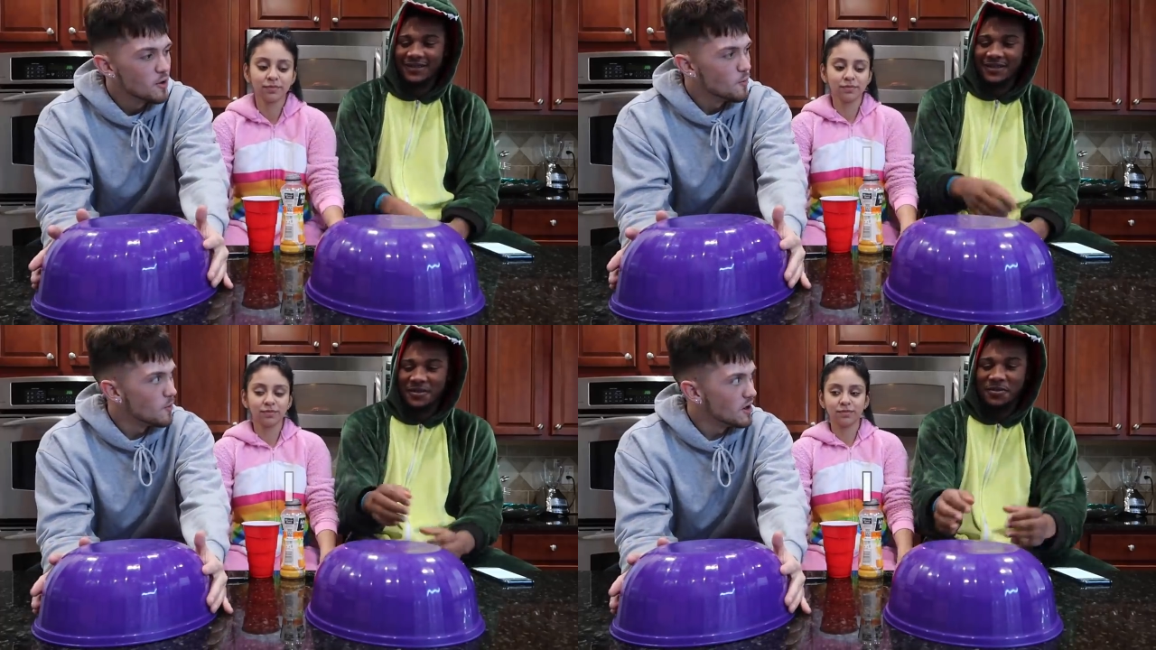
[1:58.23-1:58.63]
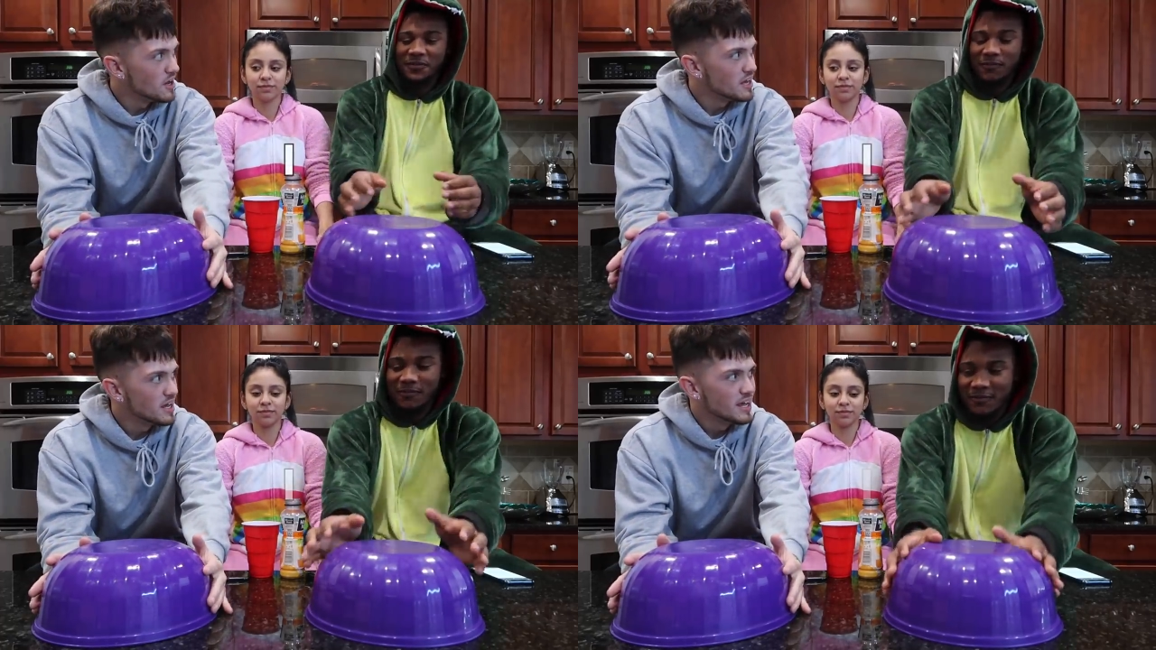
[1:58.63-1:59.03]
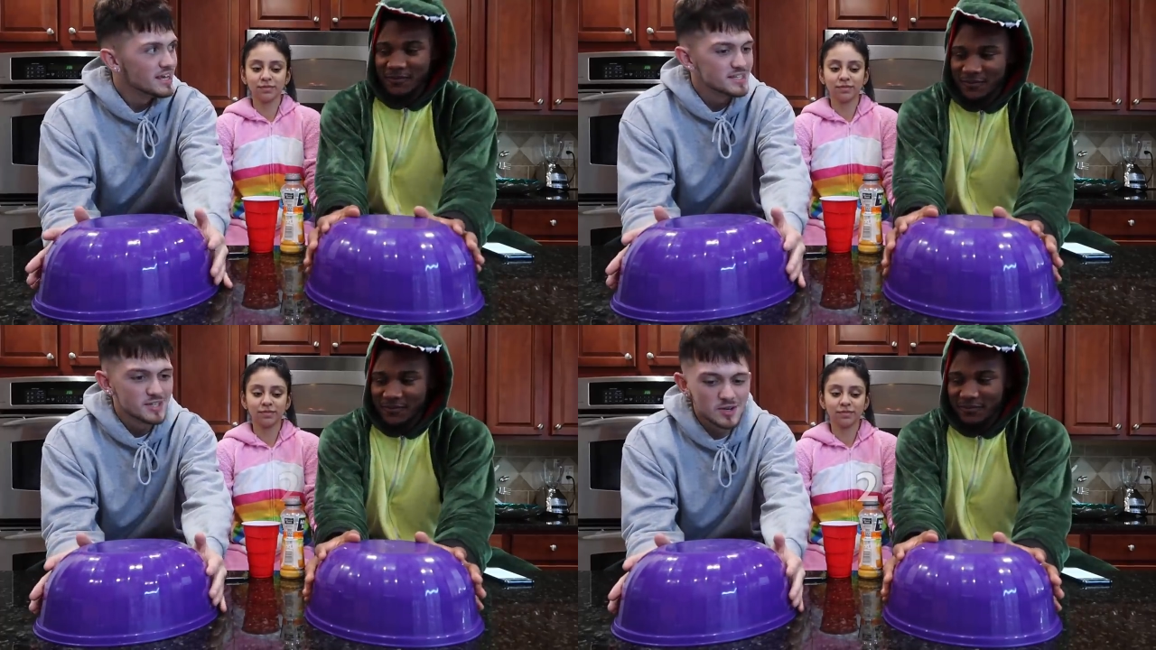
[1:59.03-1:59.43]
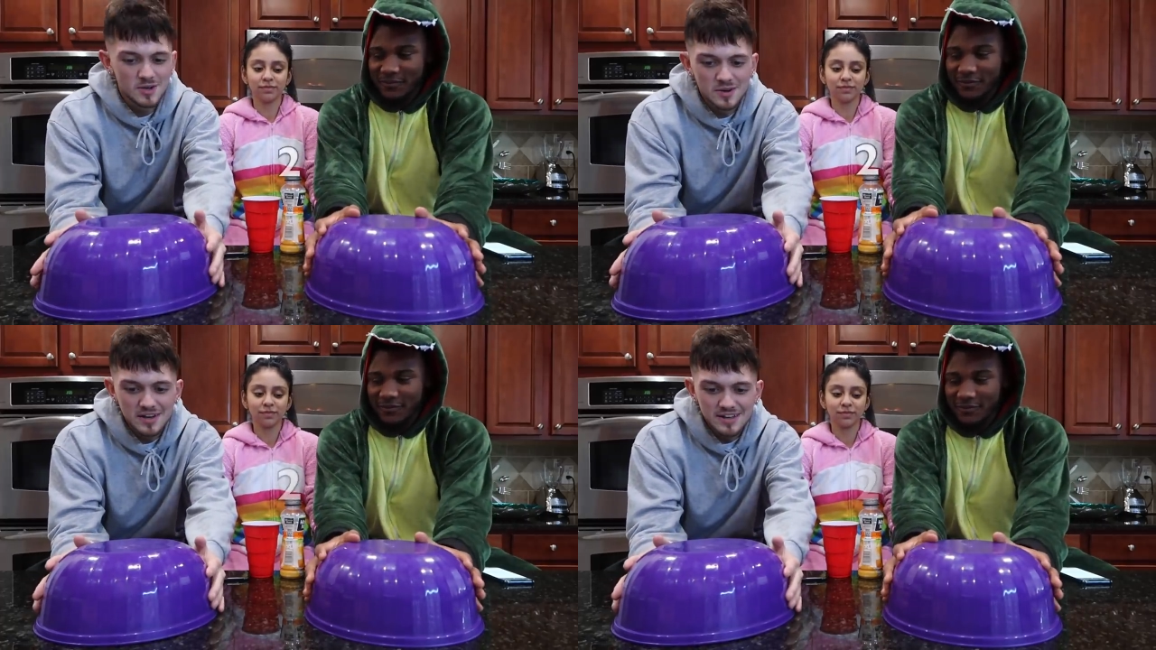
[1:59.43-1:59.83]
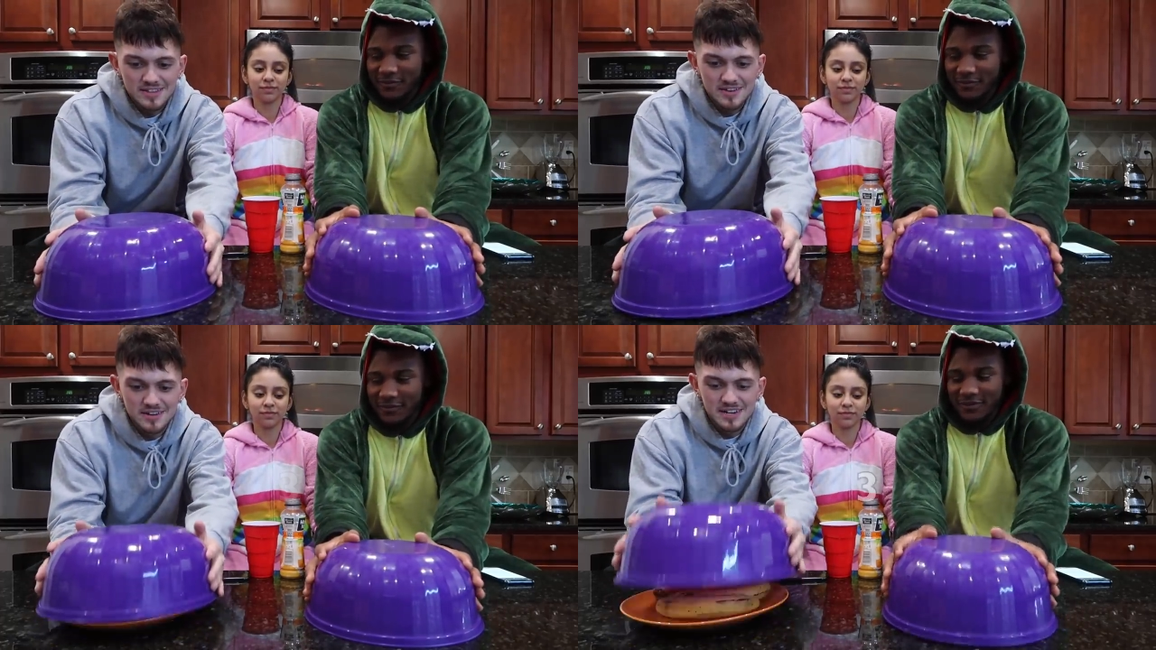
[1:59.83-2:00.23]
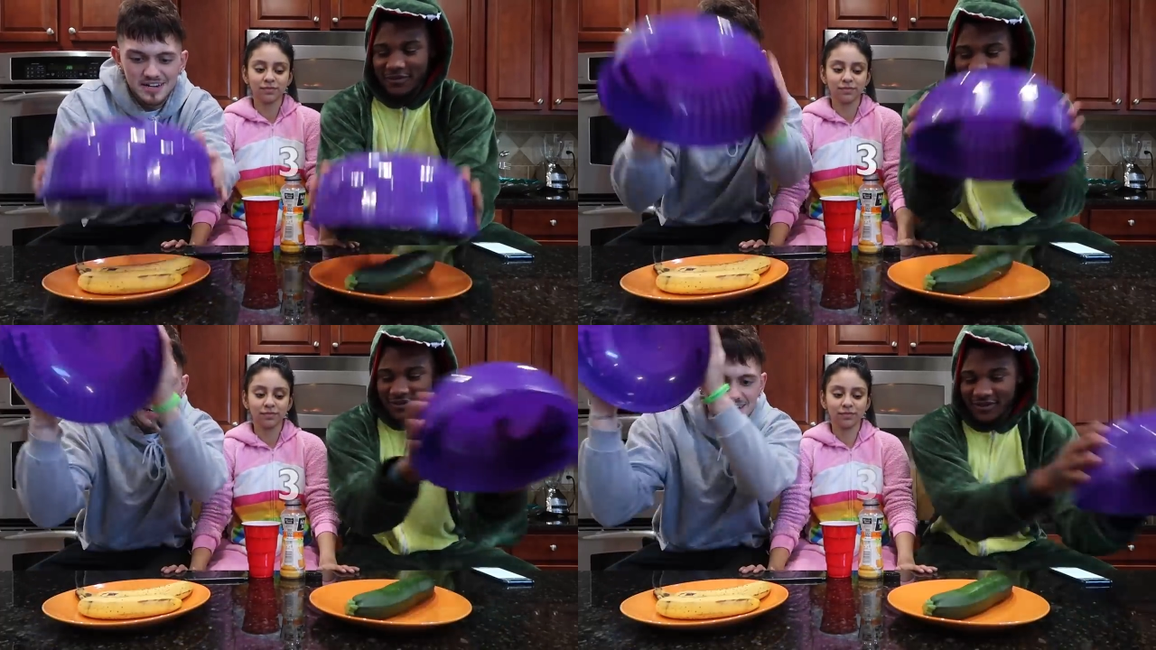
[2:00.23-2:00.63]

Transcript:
Speaker 1: One, two, three.